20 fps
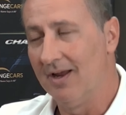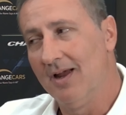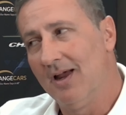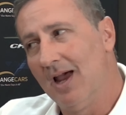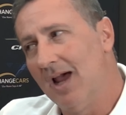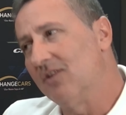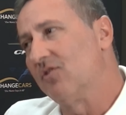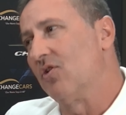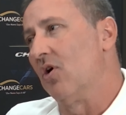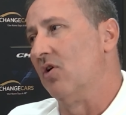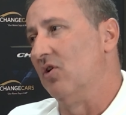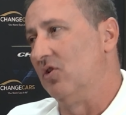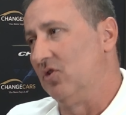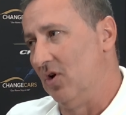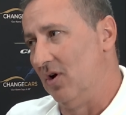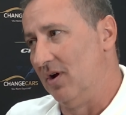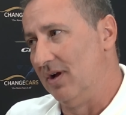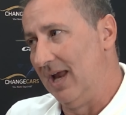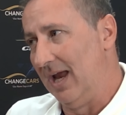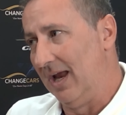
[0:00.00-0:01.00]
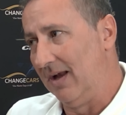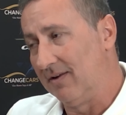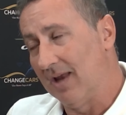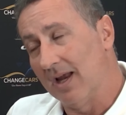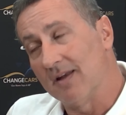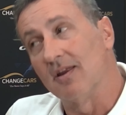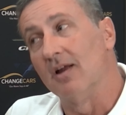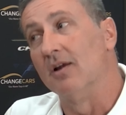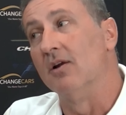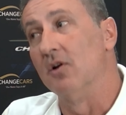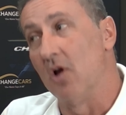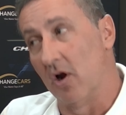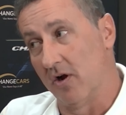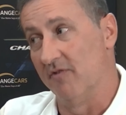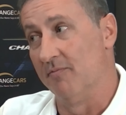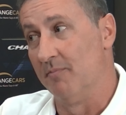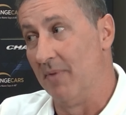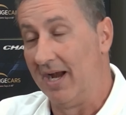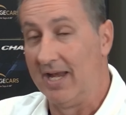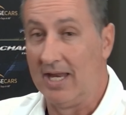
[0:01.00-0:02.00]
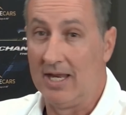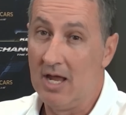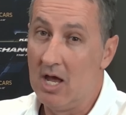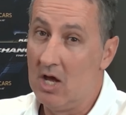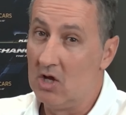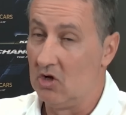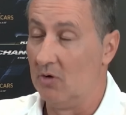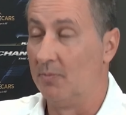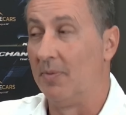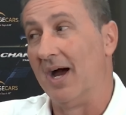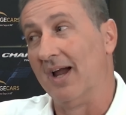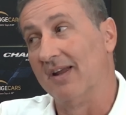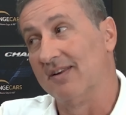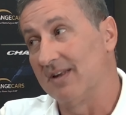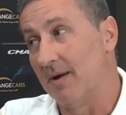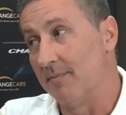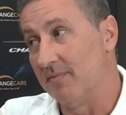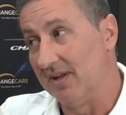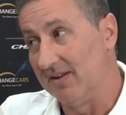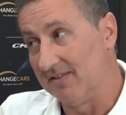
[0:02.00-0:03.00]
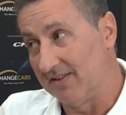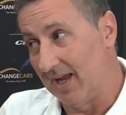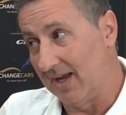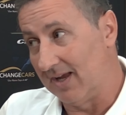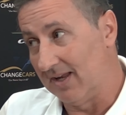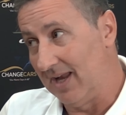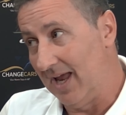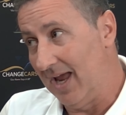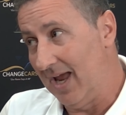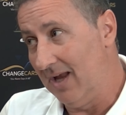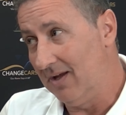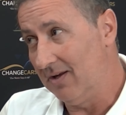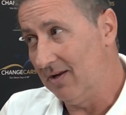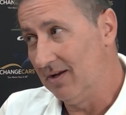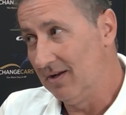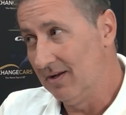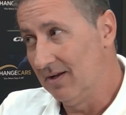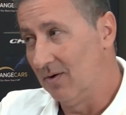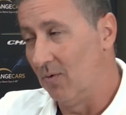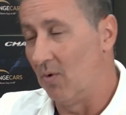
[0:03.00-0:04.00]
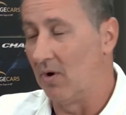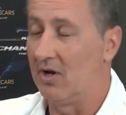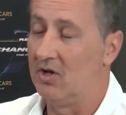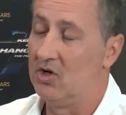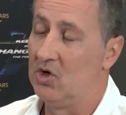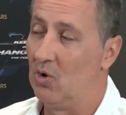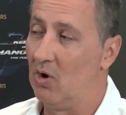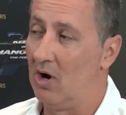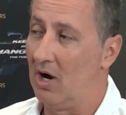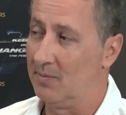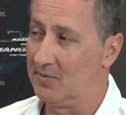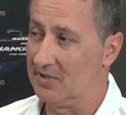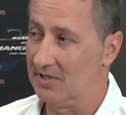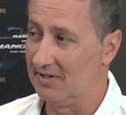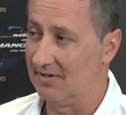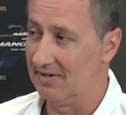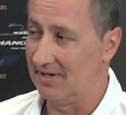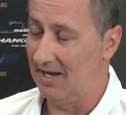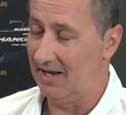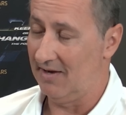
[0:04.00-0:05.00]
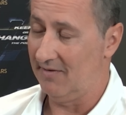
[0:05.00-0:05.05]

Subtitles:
That's got to turn heads. That's a lot of money. You're buying something secondhand. What are your options there?